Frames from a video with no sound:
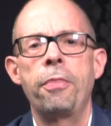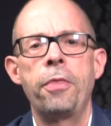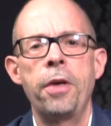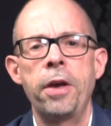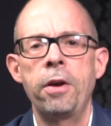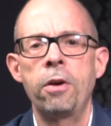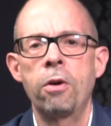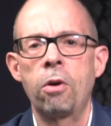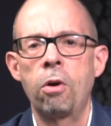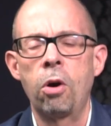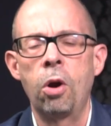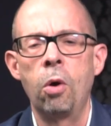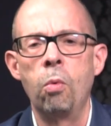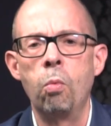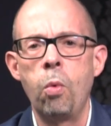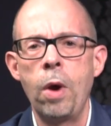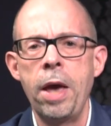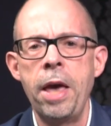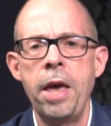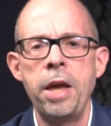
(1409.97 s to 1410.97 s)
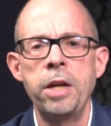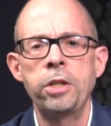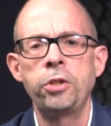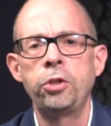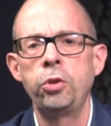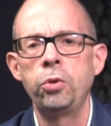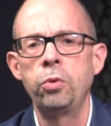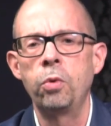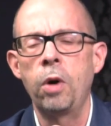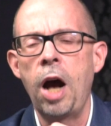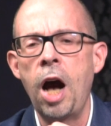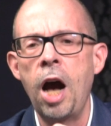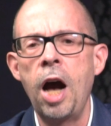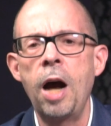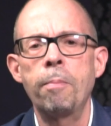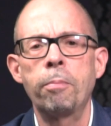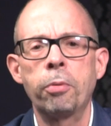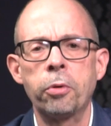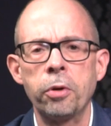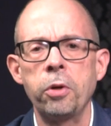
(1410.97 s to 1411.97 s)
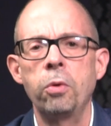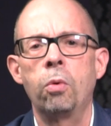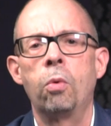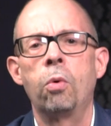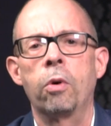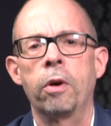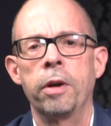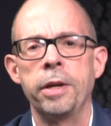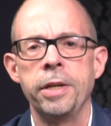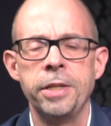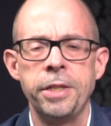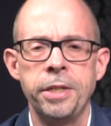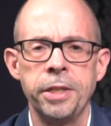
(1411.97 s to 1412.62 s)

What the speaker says: They are a way to a priori